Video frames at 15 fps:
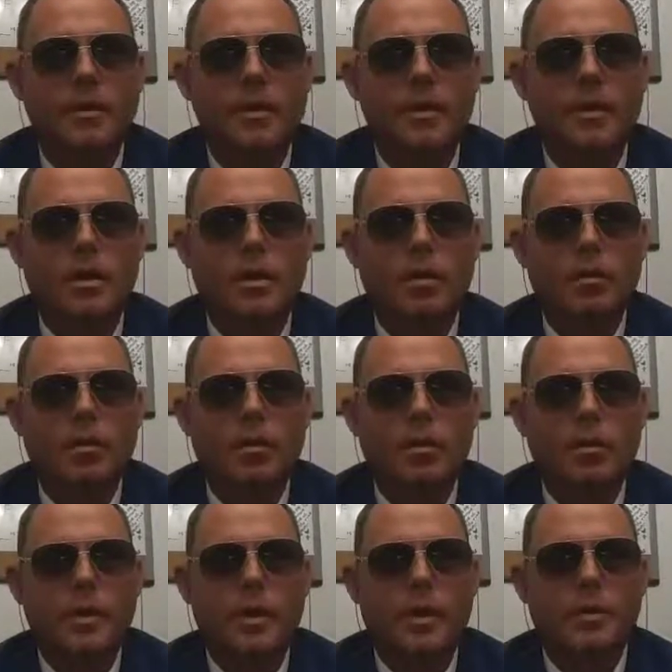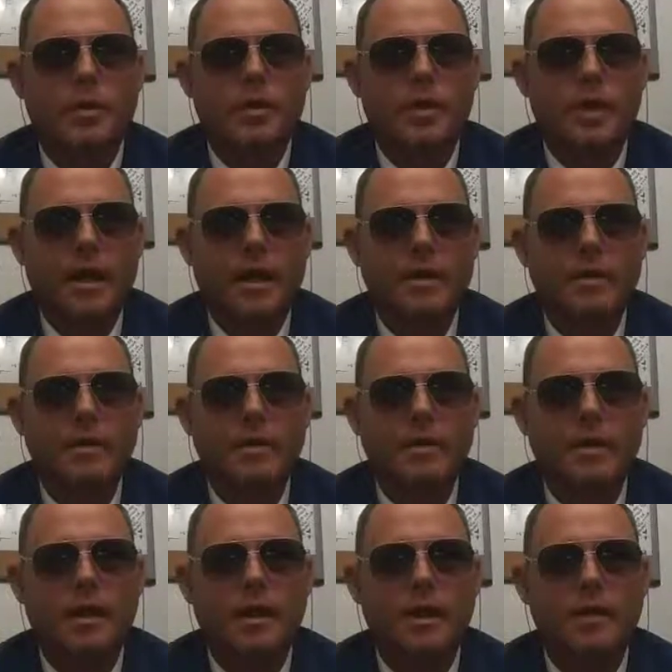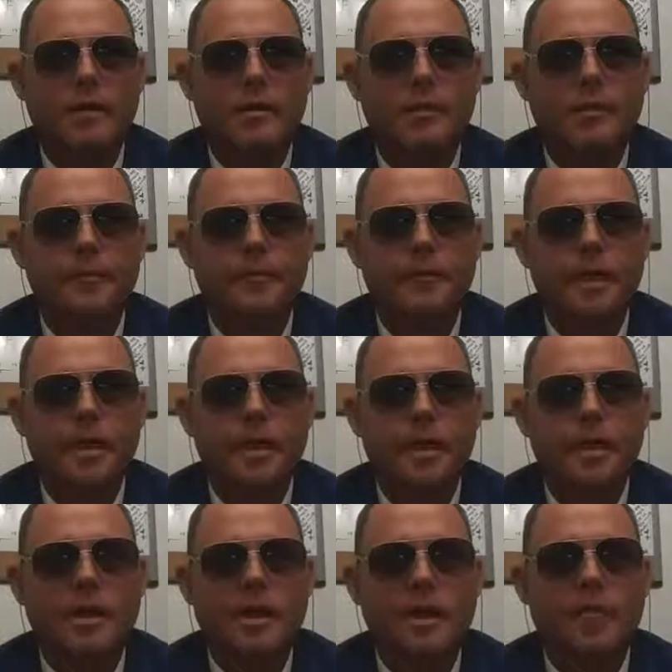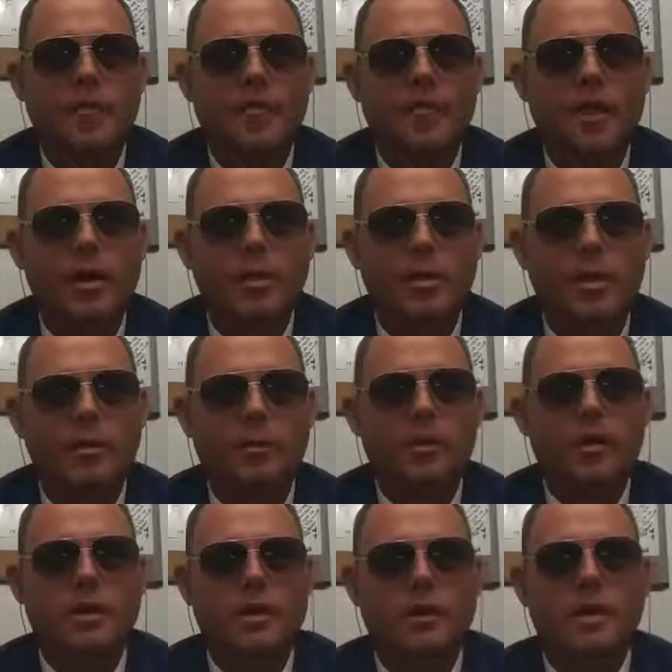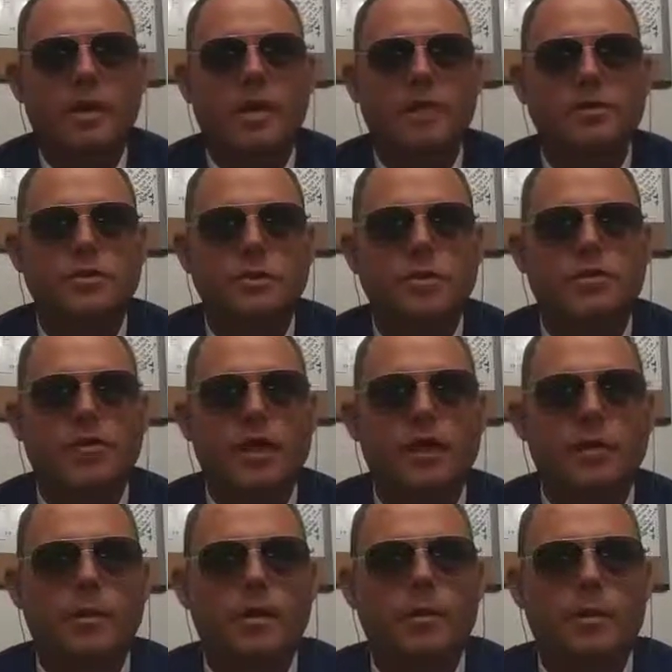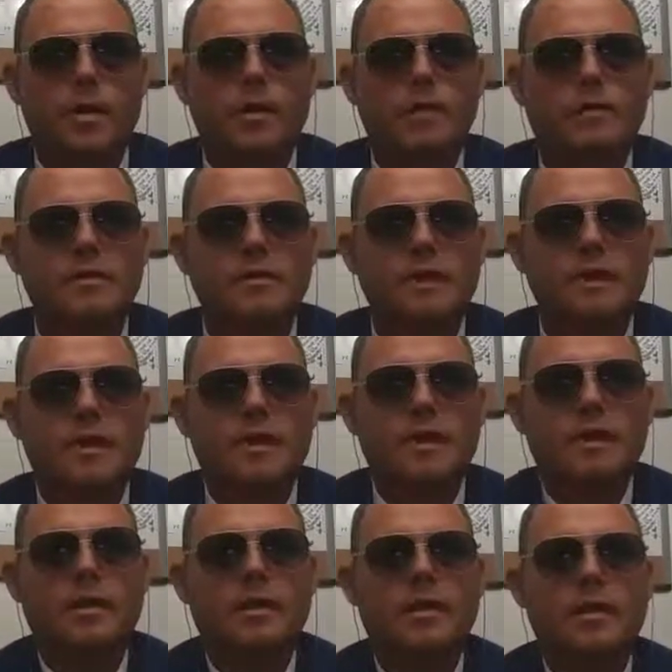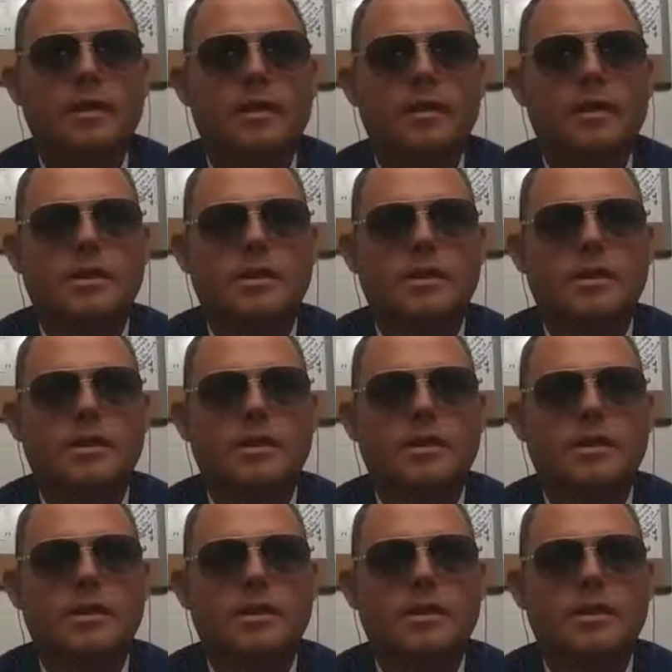you know, we went on with the night, and in the next 2 following weeks, she had